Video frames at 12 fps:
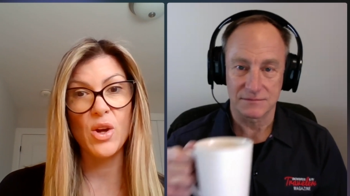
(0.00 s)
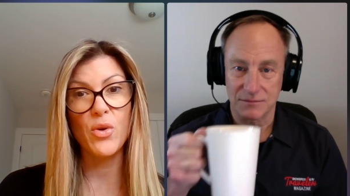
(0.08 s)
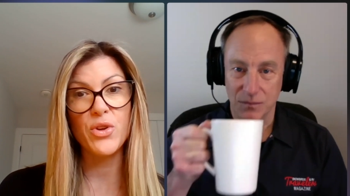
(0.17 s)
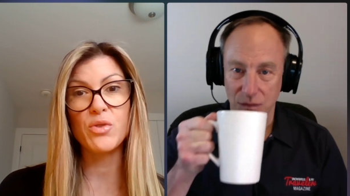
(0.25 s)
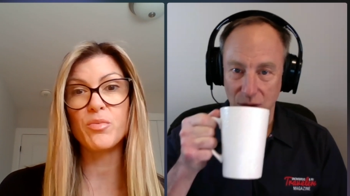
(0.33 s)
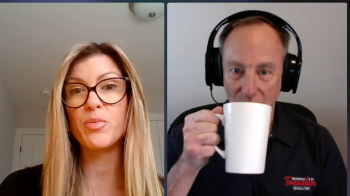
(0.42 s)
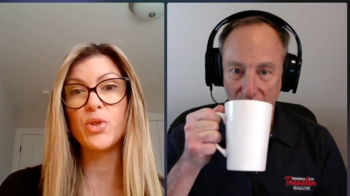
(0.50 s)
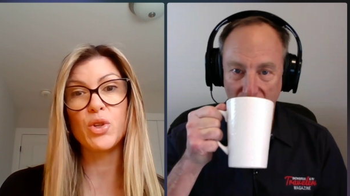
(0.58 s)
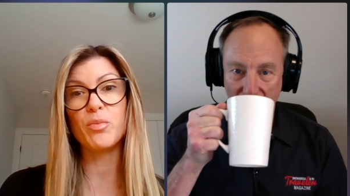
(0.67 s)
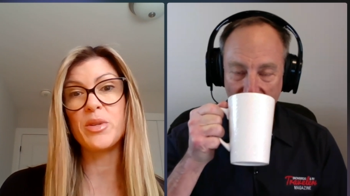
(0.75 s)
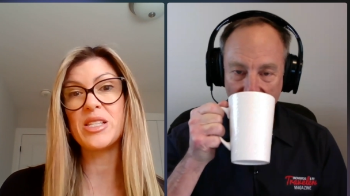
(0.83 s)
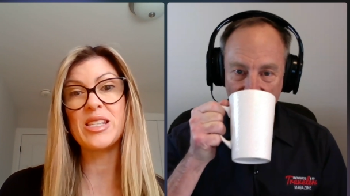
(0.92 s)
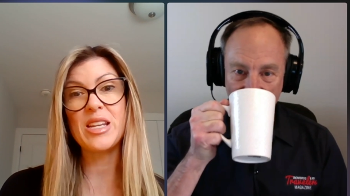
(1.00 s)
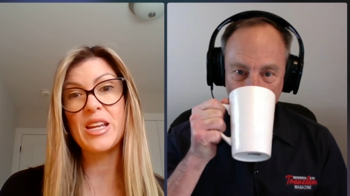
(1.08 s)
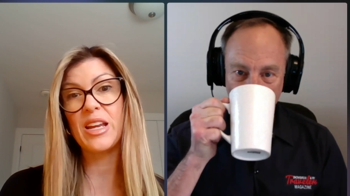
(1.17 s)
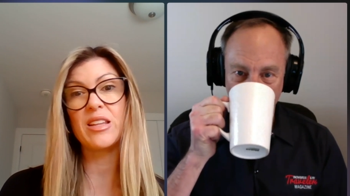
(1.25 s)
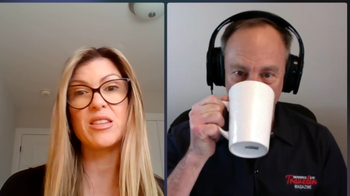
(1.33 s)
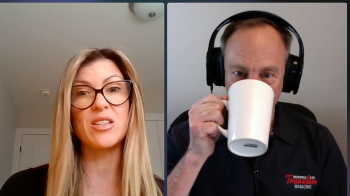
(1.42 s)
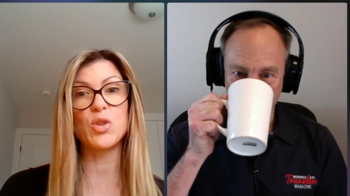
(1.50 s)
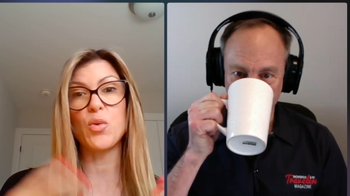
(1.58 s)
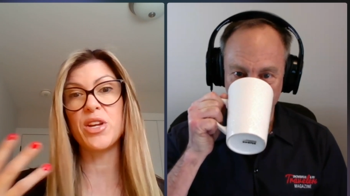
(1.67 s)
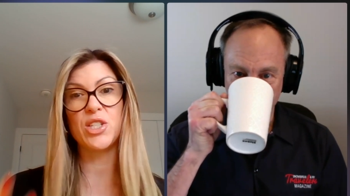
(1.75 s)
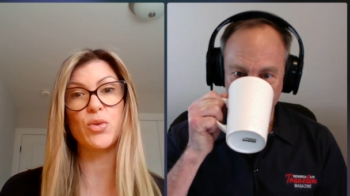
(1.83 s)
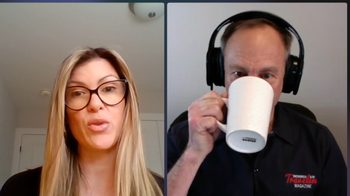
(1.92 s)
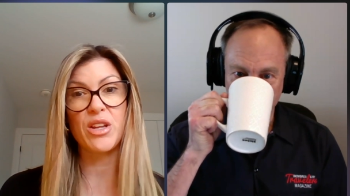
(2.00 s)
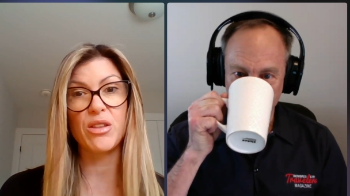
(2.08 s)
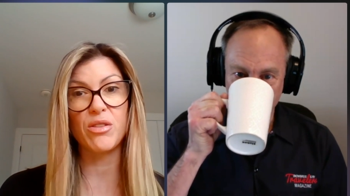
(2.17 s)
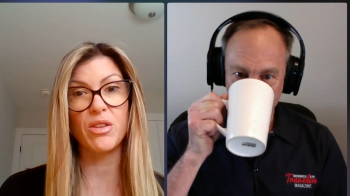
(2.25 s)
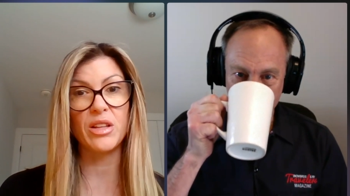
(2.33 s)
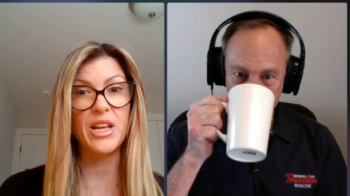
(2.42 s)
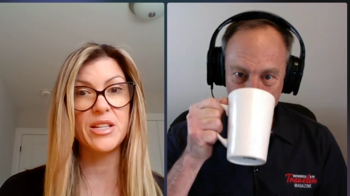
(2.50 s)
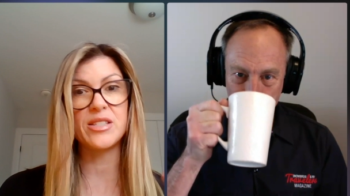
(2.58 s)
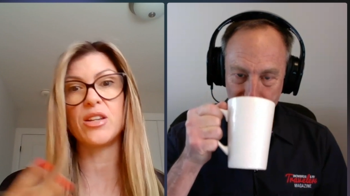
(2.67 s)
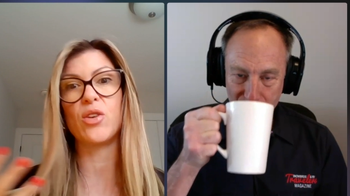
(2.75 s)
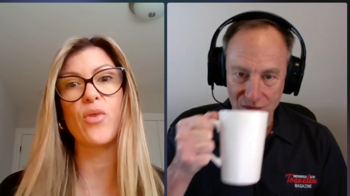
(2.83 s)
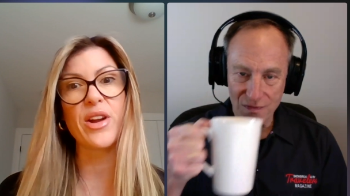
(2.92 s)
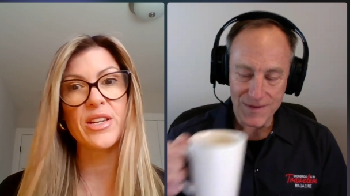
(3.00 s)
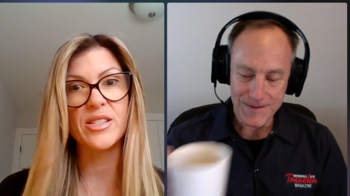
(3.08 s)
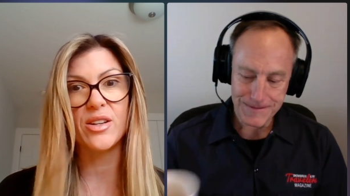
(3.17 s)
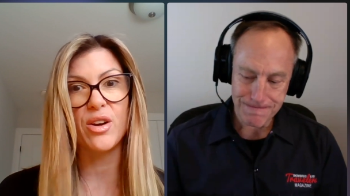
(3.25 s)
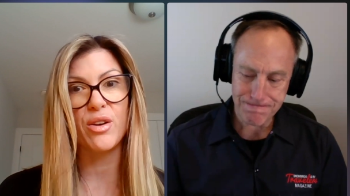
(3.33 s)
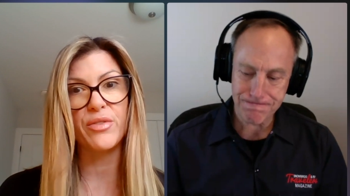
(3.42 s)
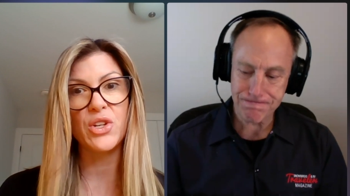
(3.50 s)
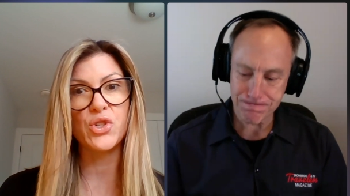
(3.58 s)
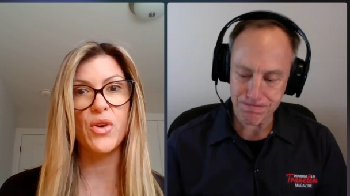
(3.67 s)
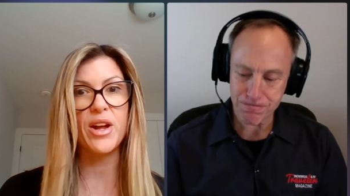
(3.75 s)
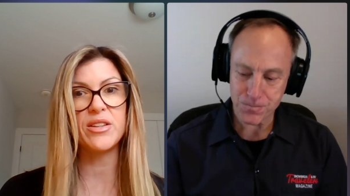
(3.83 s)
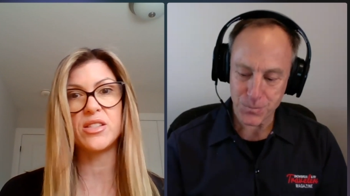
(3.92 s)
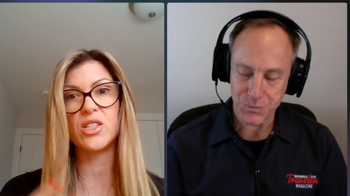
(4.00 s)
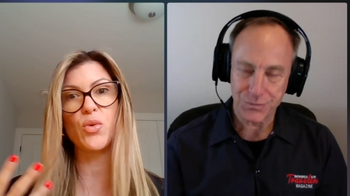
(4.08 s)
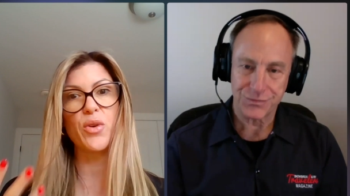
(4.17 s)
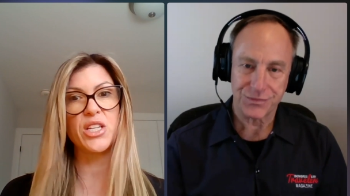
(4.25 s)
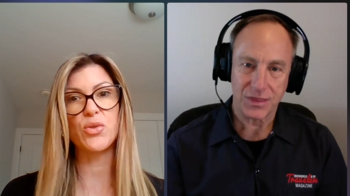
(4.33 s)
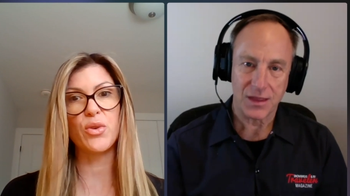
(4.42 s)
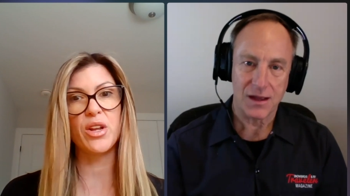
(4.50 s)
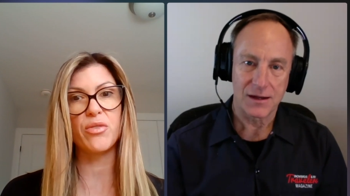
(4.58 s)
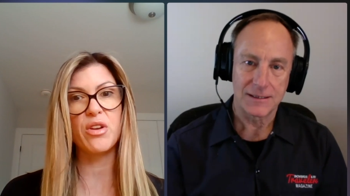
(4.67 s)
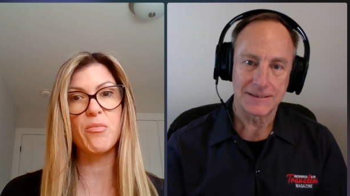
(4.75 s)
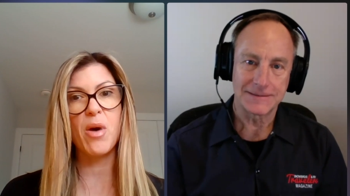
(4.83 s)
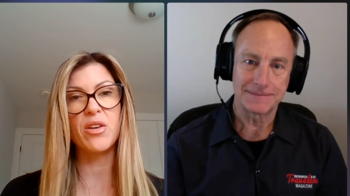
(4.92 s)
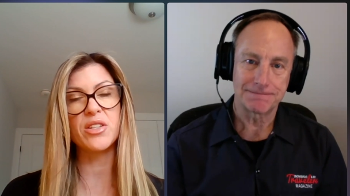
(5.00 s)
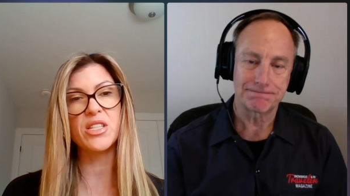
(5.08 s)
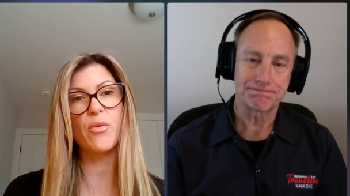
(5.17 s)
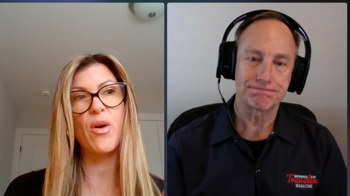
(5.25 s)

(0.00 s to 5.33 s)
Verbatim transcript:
Speaker 1: So you'll you'll be seeing the 2020 the latest and greatest in RV trends, the 2023 models.